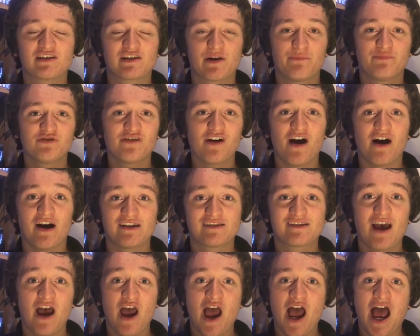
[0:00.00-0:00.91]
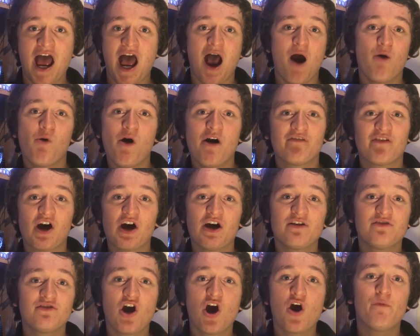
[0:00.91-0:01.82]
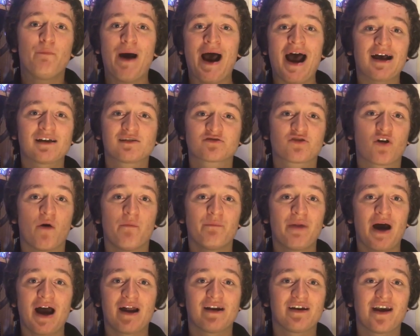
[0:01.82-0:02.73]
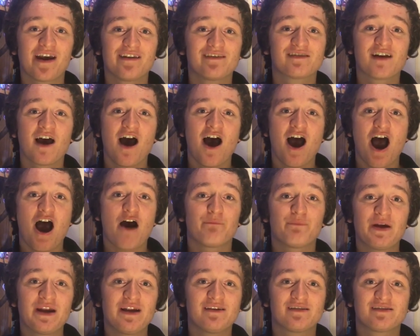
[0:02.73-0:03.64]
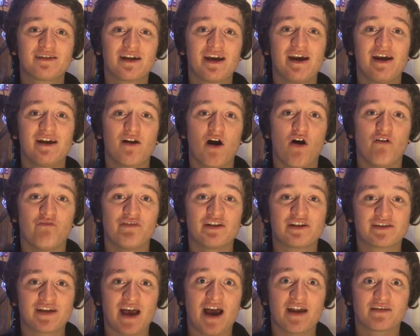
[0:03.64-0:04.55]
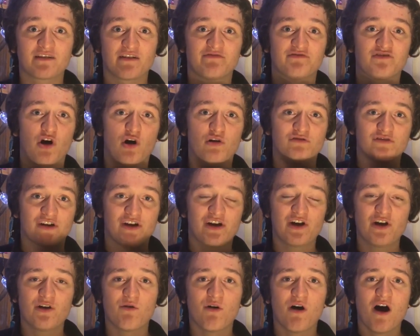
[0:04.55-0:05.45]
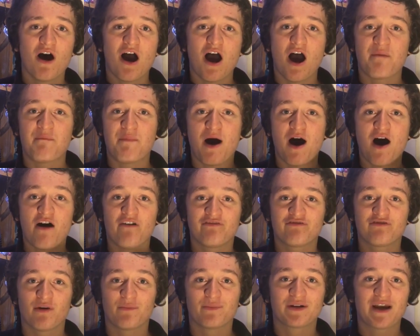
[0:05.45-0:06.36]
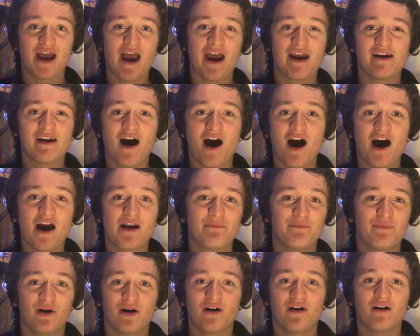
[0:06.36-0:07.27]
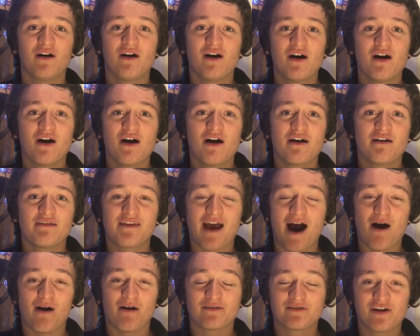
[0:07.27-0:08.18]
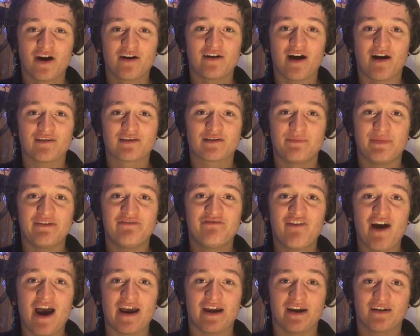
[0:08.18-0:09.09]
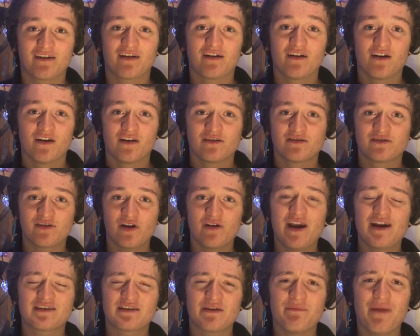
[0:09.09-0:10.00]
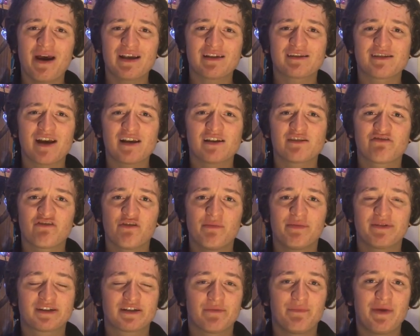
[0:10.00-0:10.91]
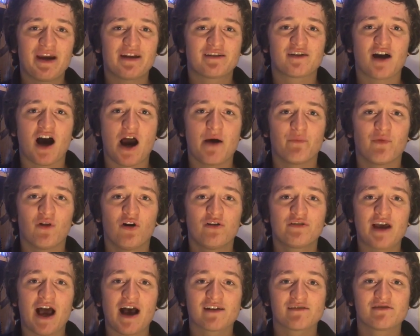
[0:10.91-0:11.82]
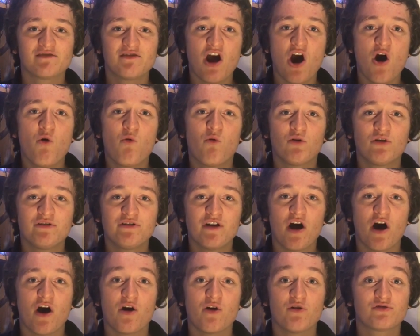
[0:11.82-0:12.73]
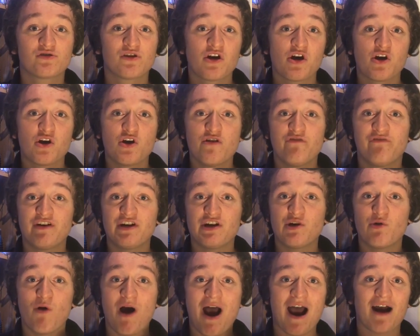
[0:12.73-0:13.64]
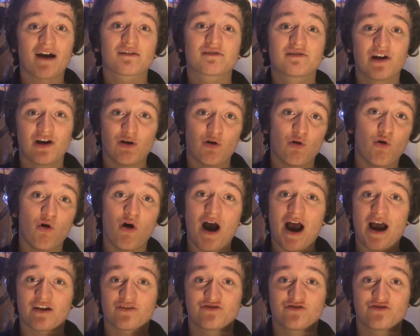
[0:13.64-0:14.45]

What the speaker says: the surprise. However, no past companions have been seen on the set of Doctor Who, apart from K-9, but that turned out to be fake. So yes, it makes sense for it to be a Time Lord, as no one knows who the new actor or